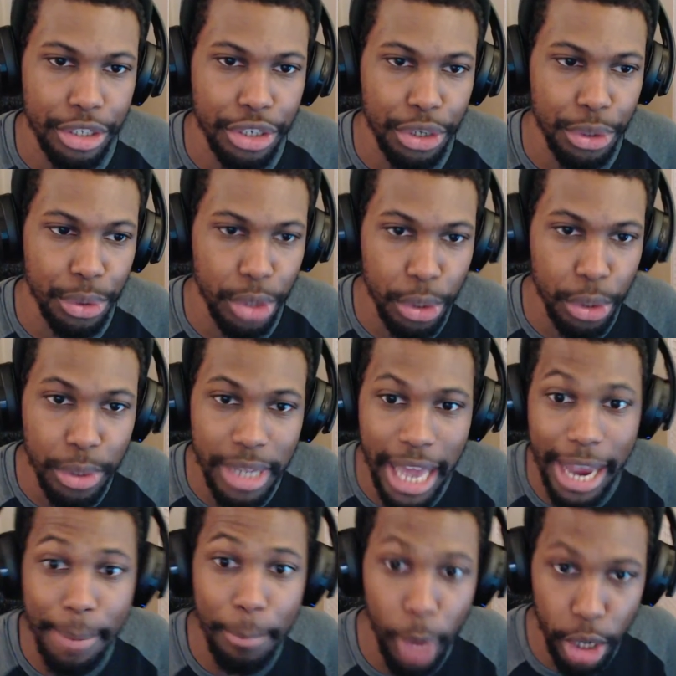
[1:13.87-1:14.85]
Luna
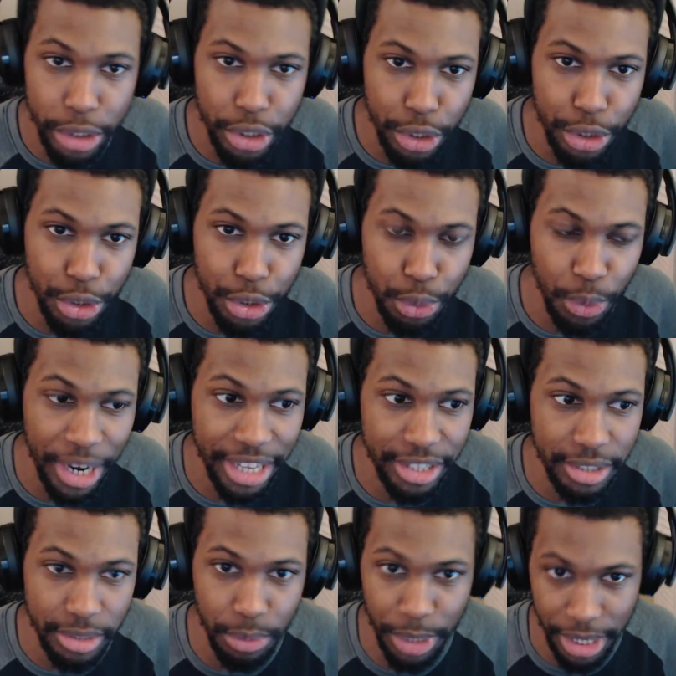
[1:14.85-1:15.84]
Light monsters when
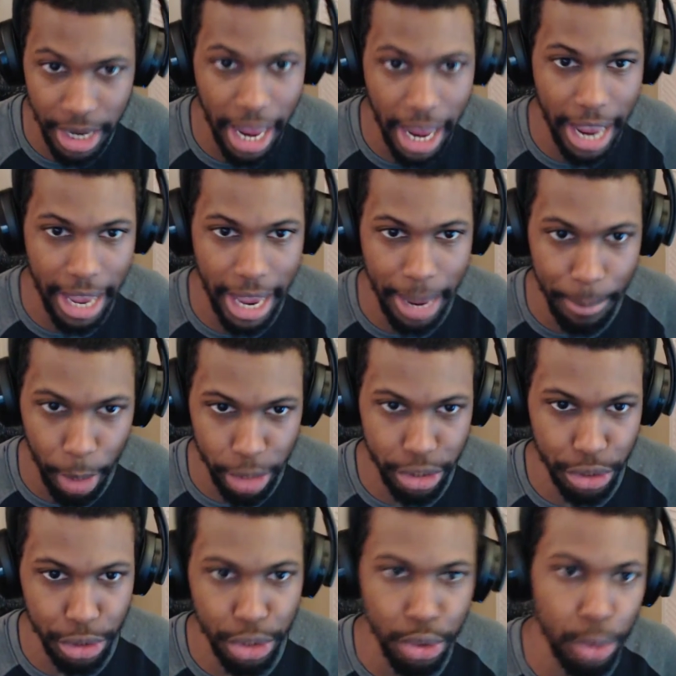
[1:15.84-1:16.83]
a
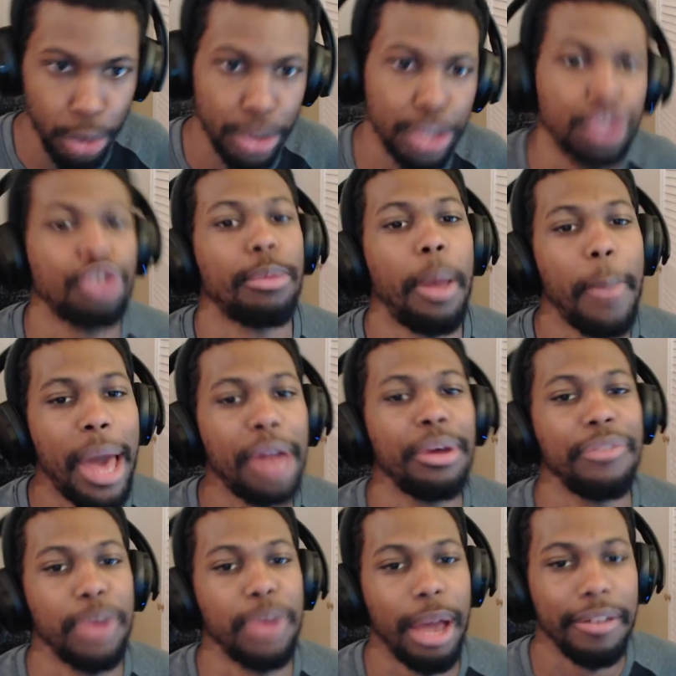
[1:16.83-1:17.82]
monster you control is destroyed by battle
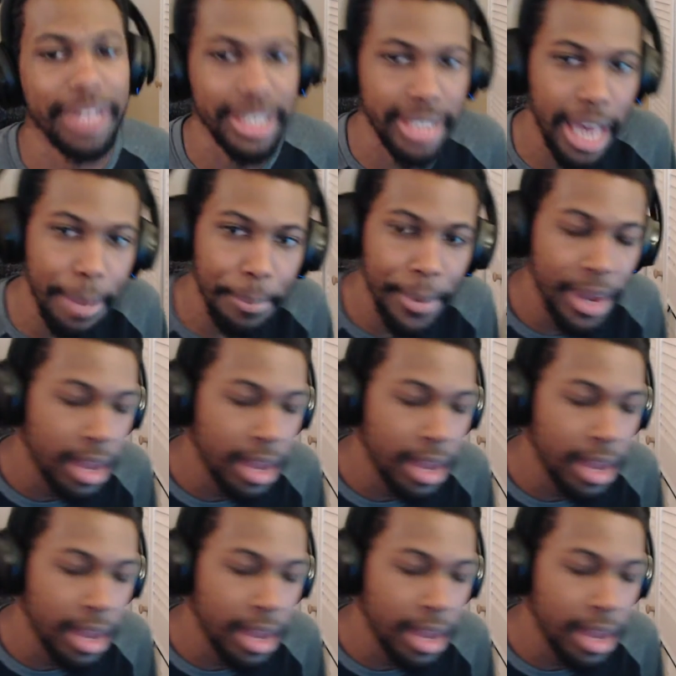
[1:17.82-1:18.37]
if you have it set.